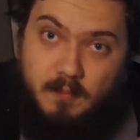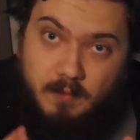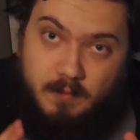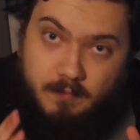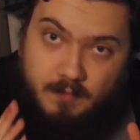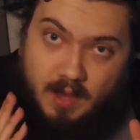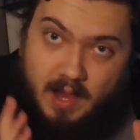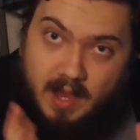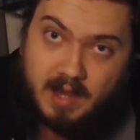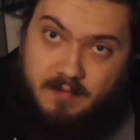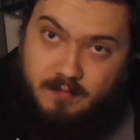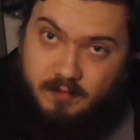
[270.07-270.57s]

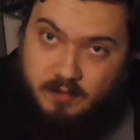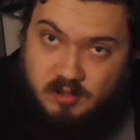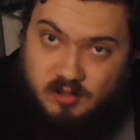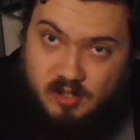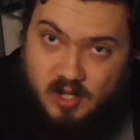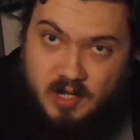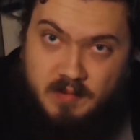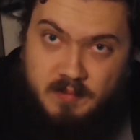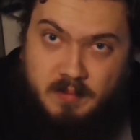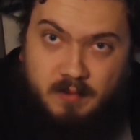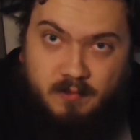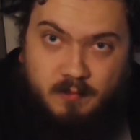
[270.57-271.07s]
with the
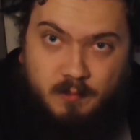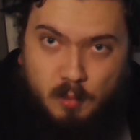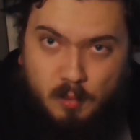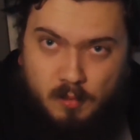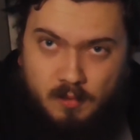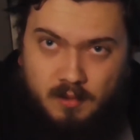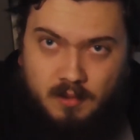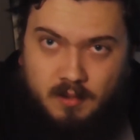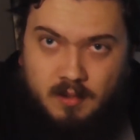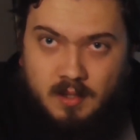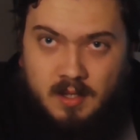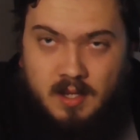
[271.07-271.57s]
A320
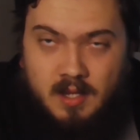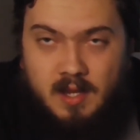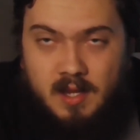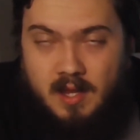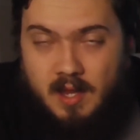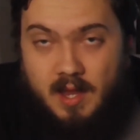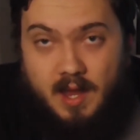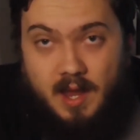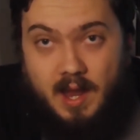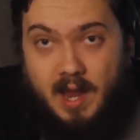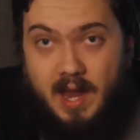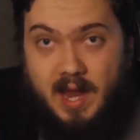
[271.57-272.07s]
motherboard,
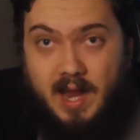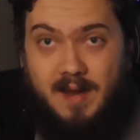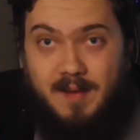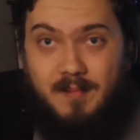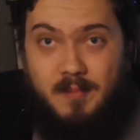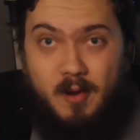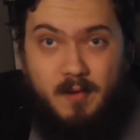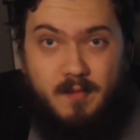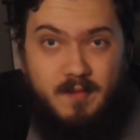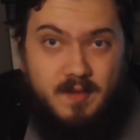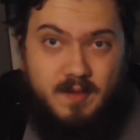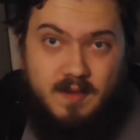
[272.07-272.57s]

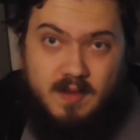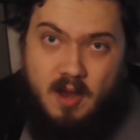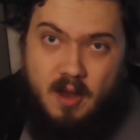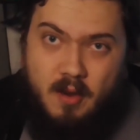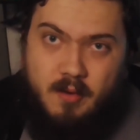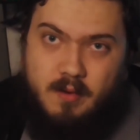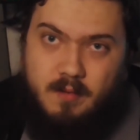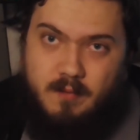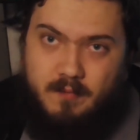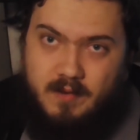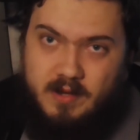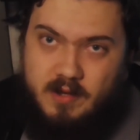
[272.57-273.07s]
and both its
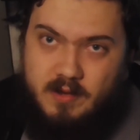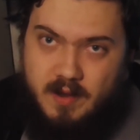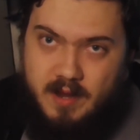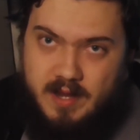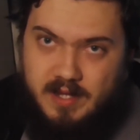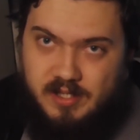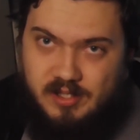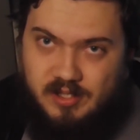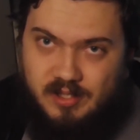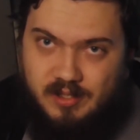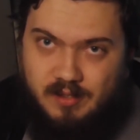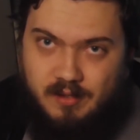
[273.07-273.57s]
current
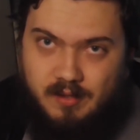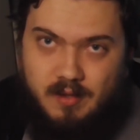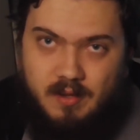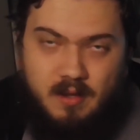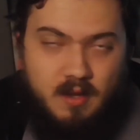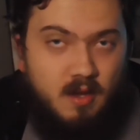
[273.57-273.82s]
configuration.